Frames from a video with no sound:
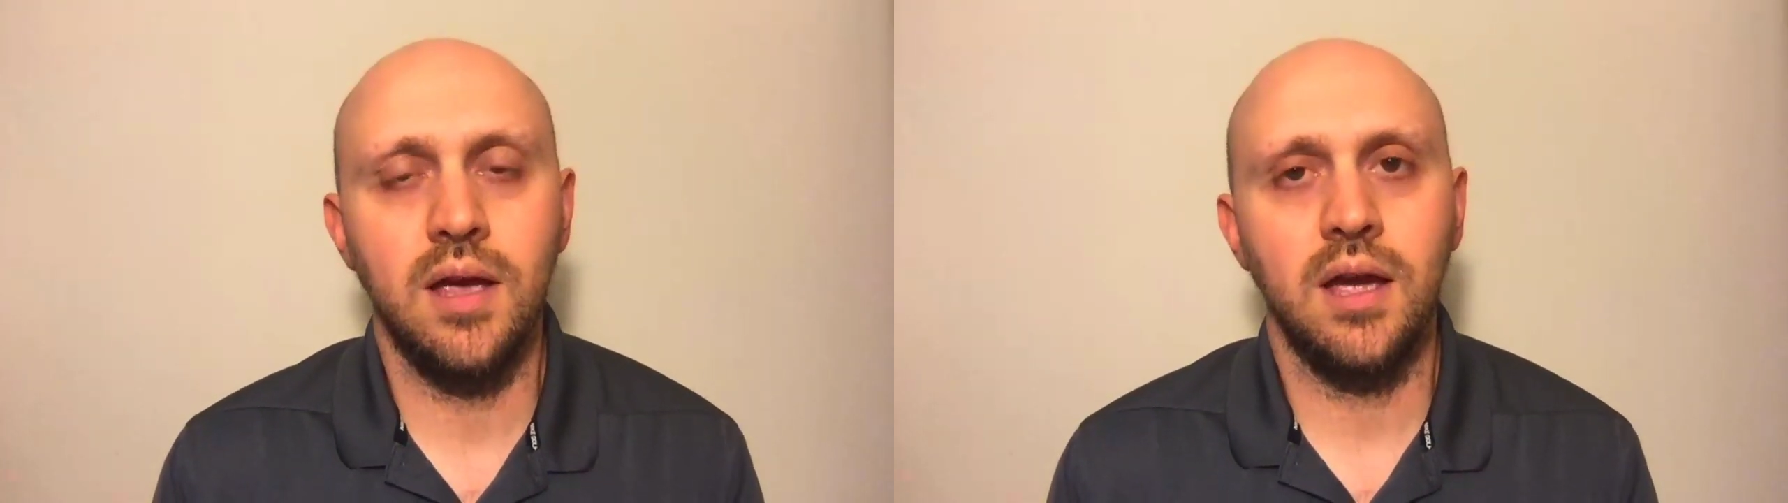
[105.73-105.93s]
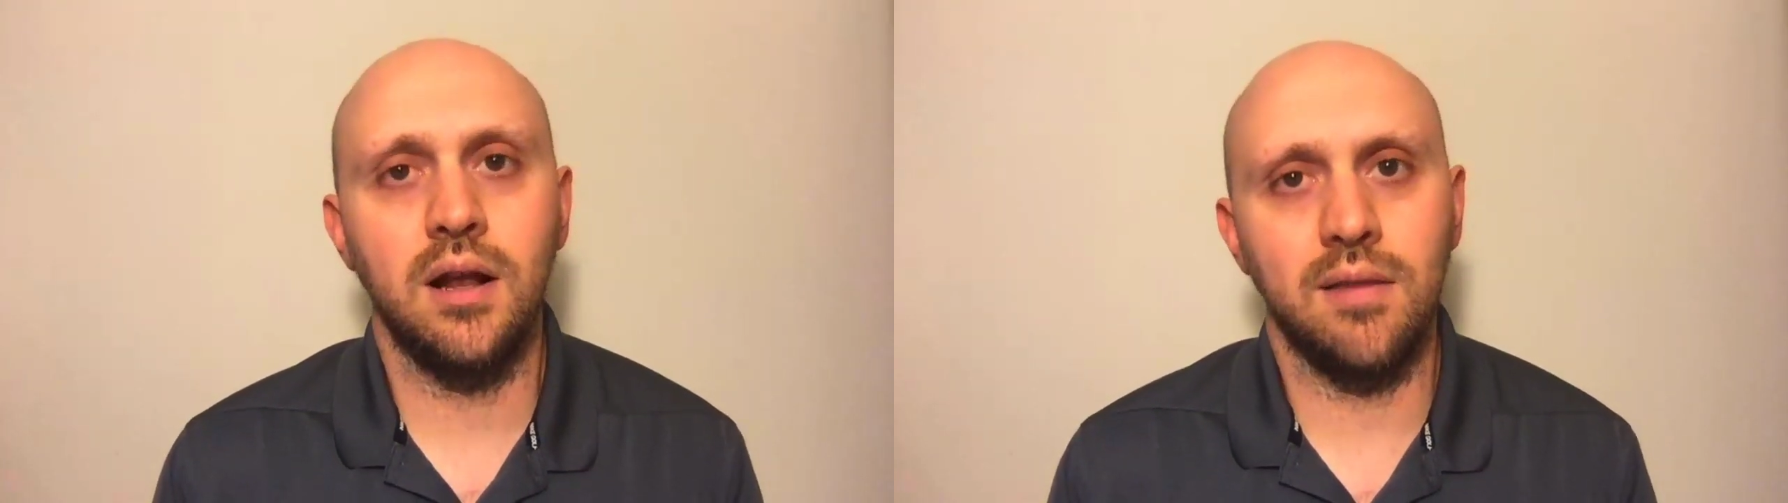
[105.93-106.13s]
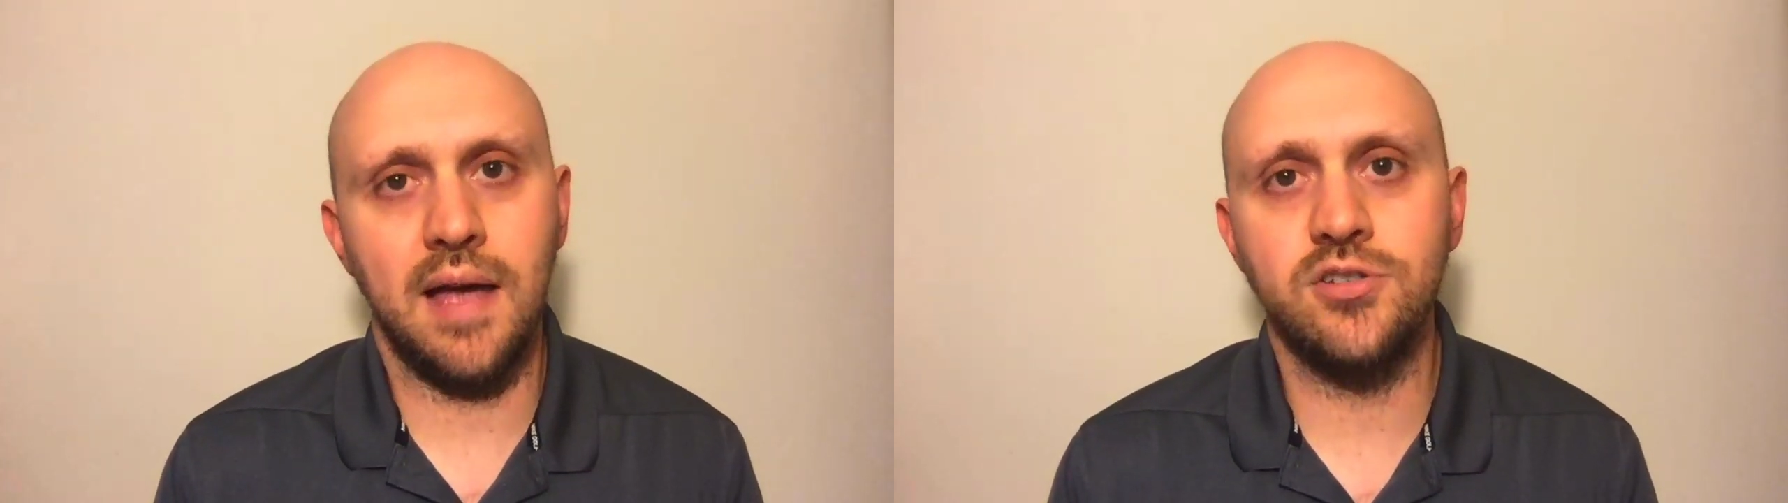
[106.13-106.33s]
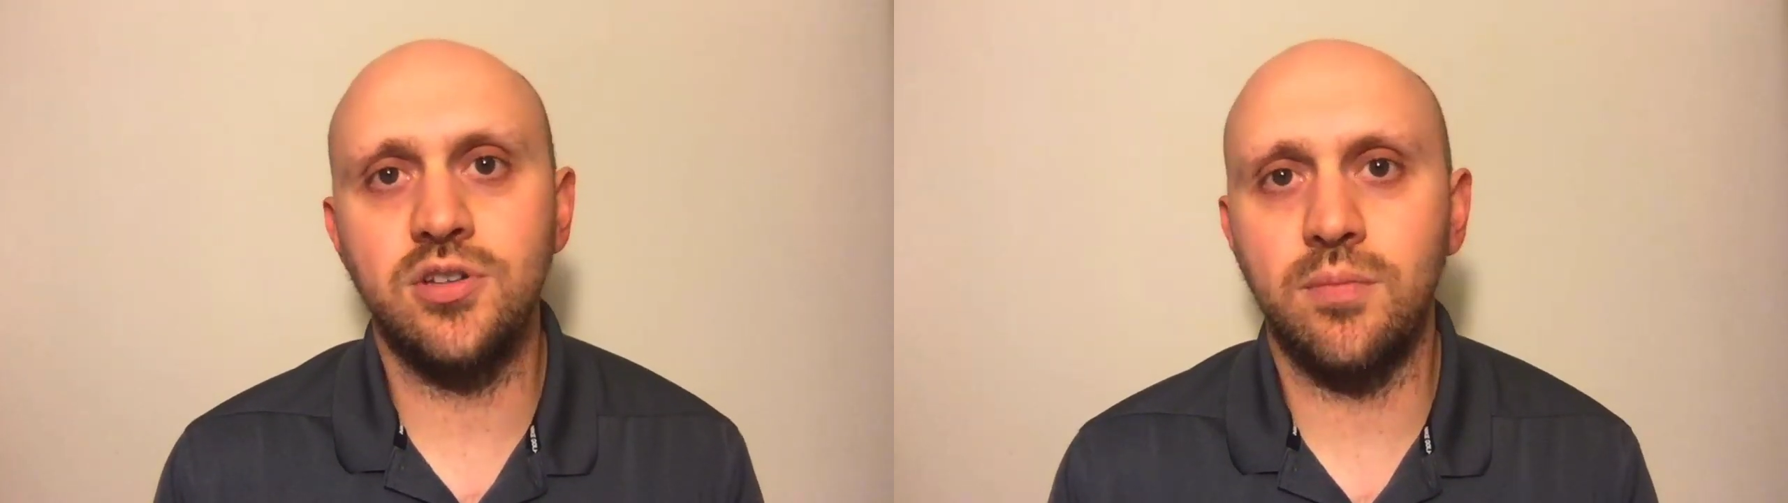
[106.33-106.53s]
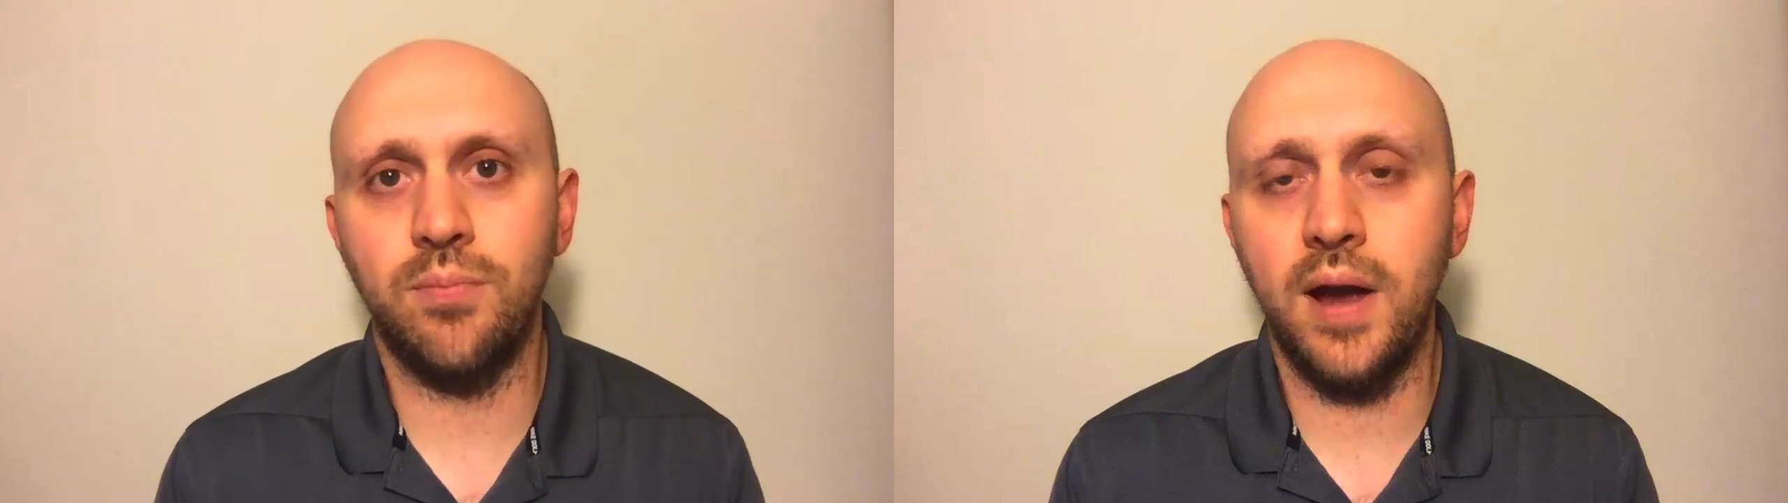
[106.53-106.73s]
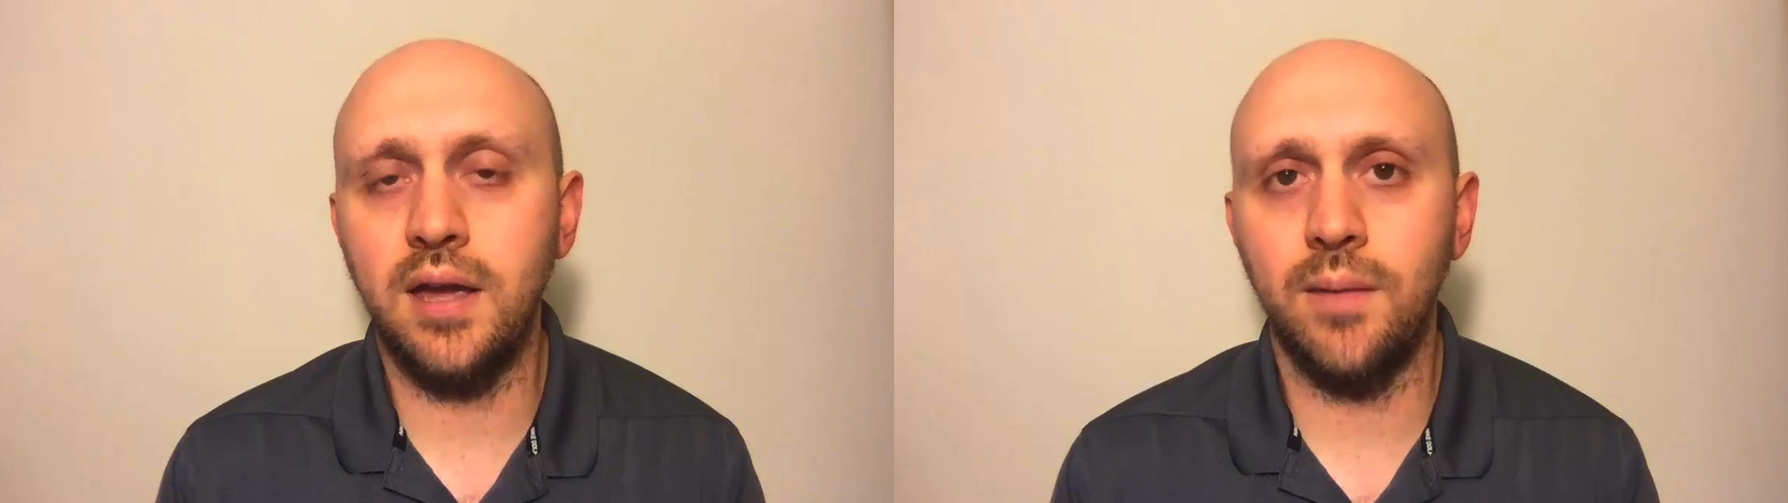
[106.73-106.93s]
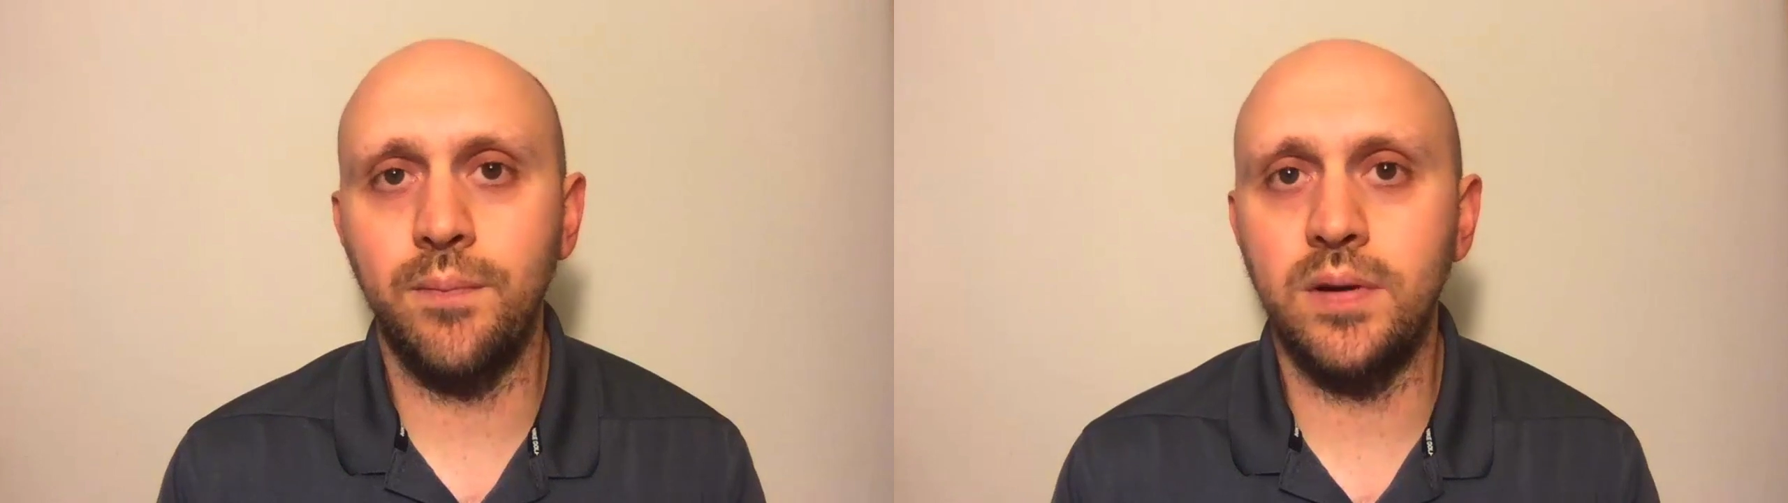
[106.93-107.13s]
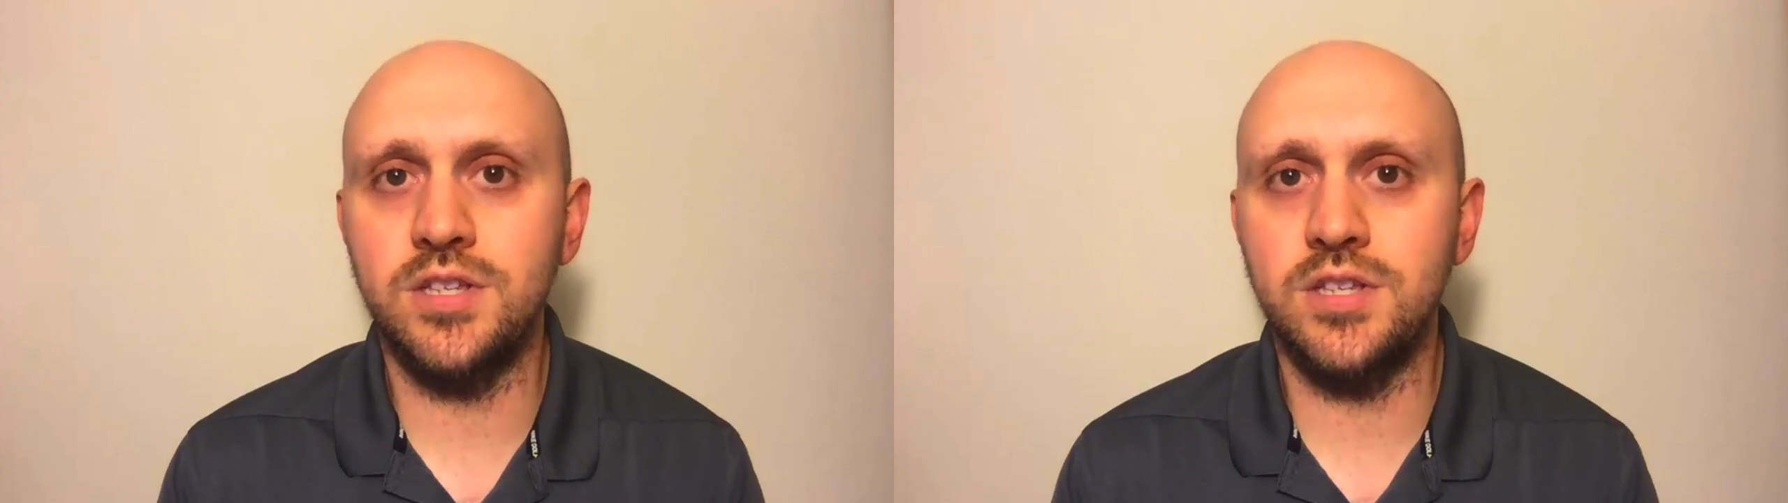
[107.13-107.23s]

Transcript: it allows you to break it up into